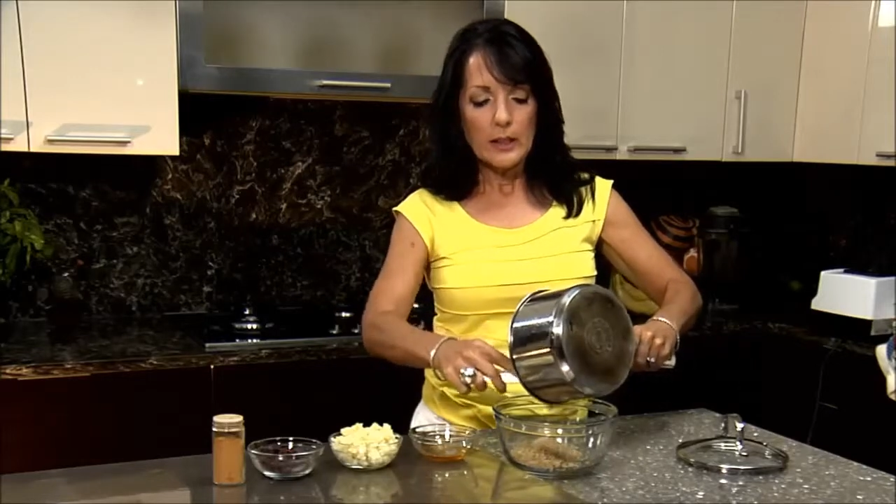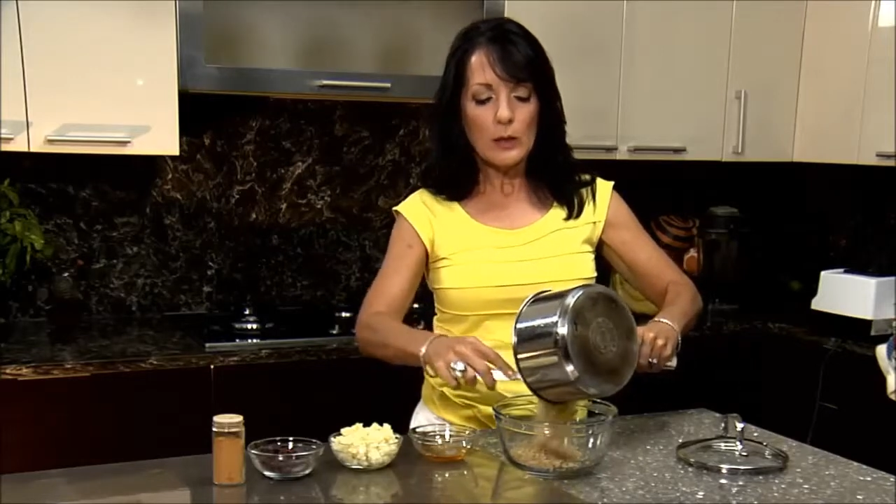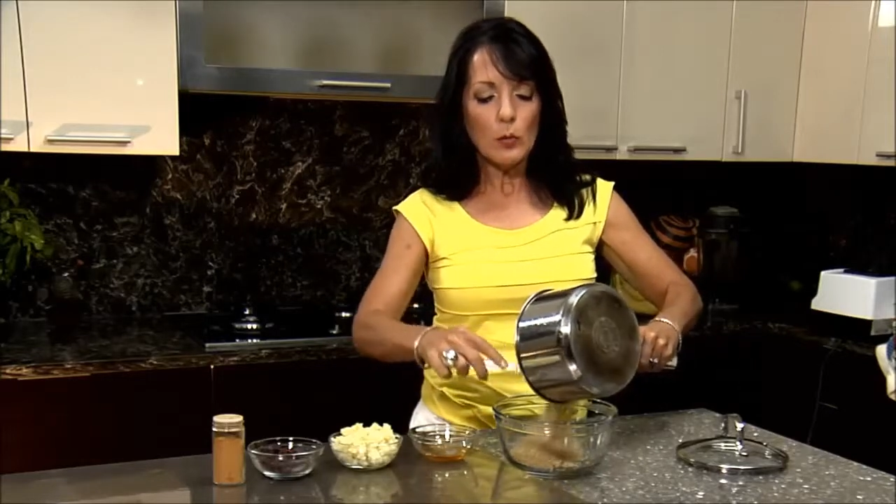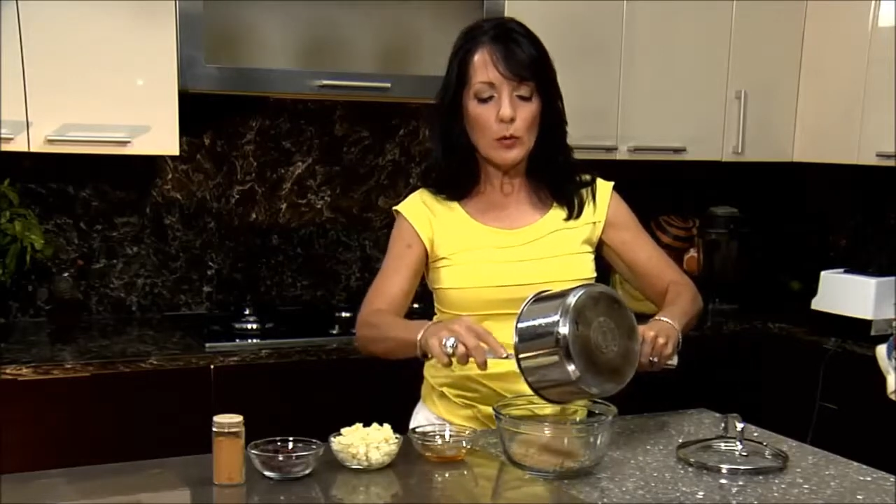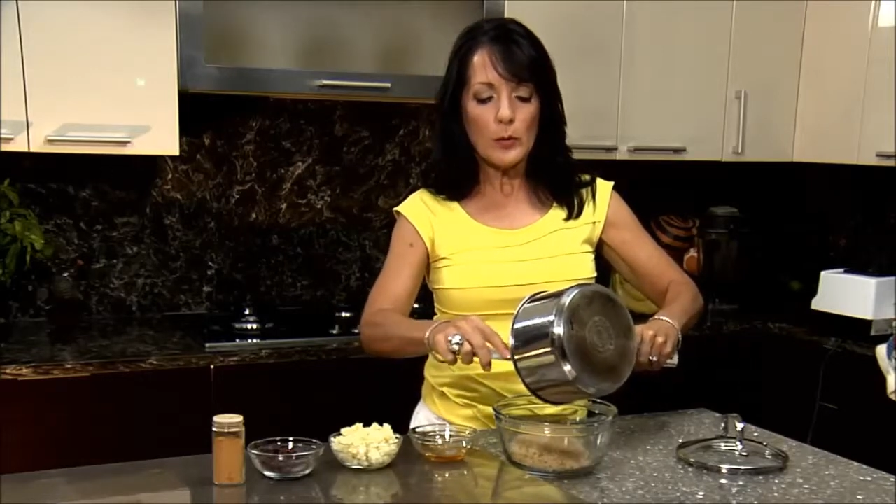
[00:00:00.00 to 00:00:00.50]

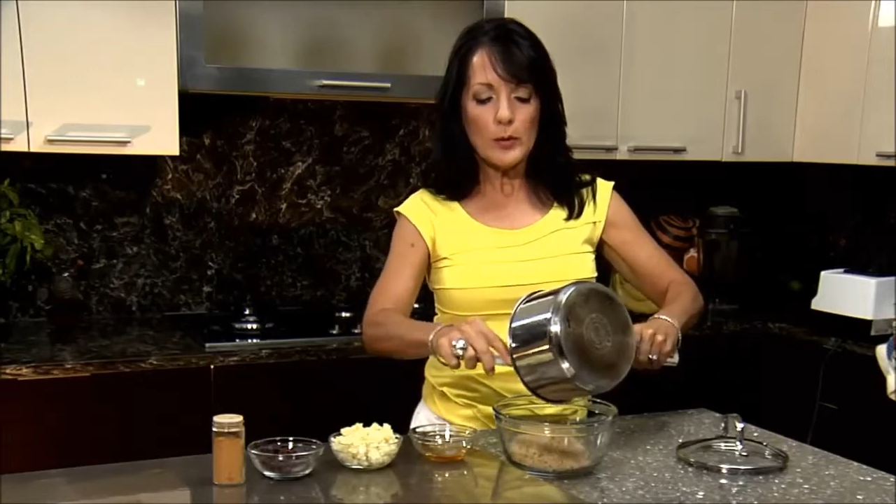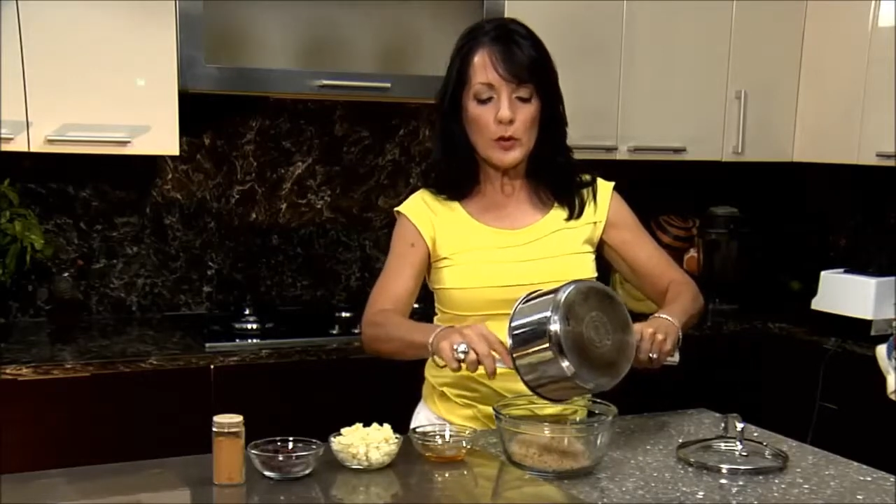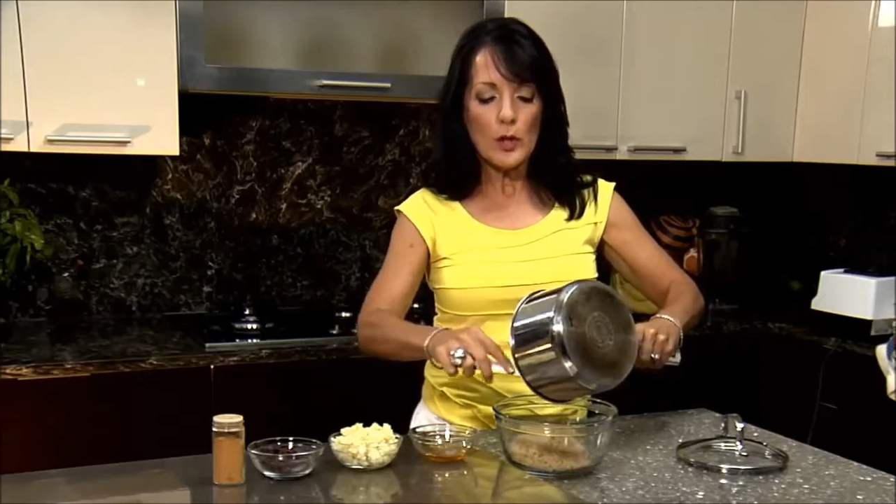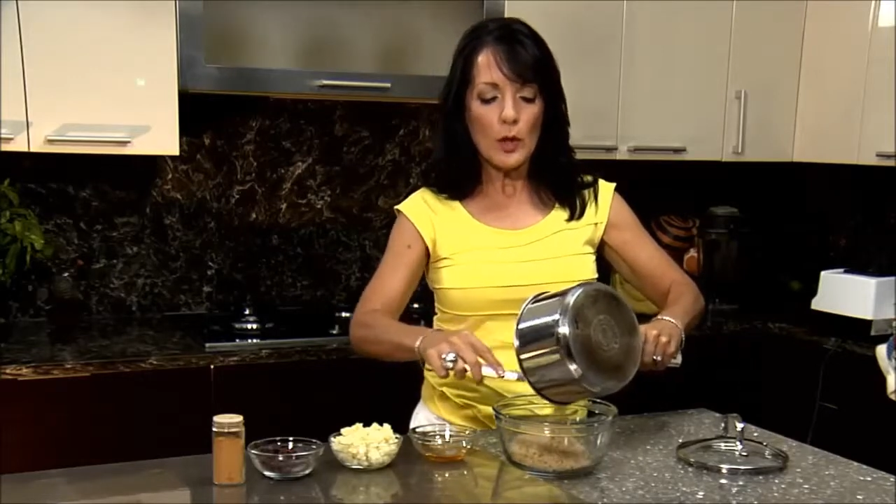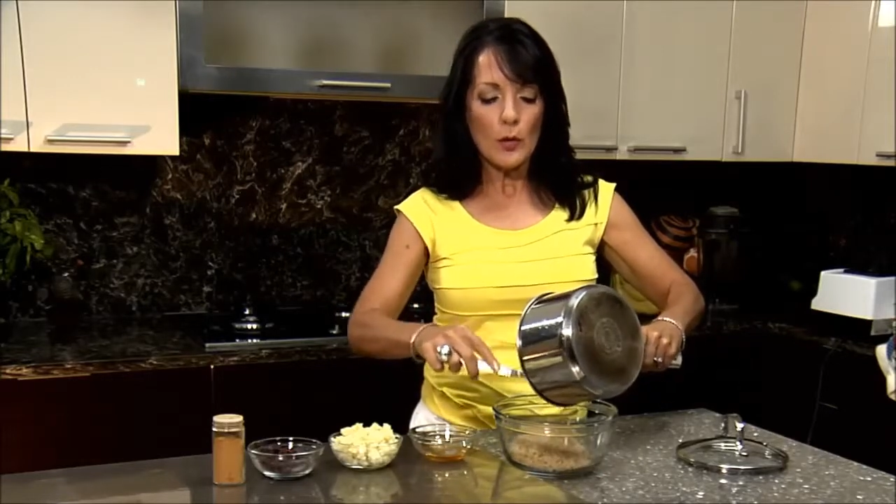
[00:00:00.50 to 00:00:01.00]
Quinoa was
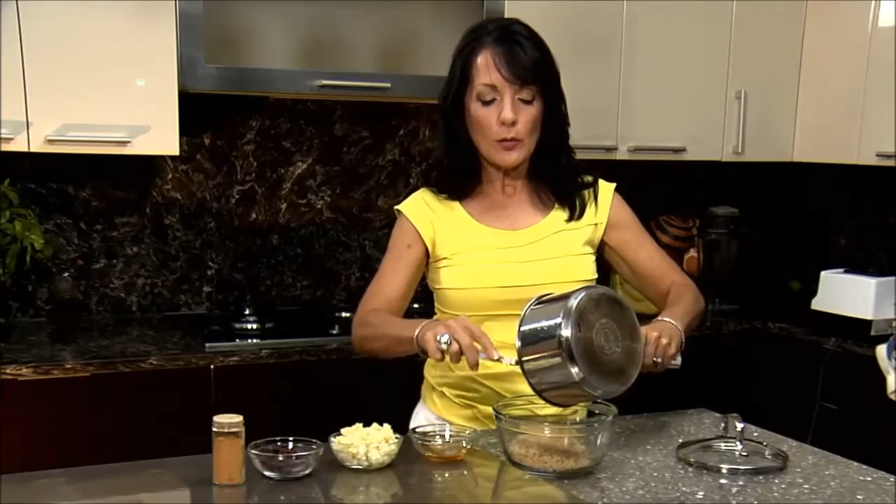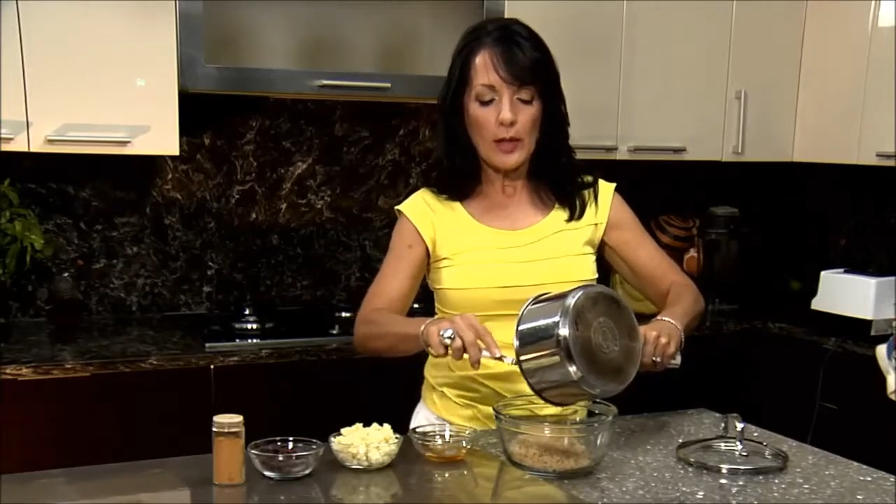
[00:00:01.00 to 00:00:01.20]
known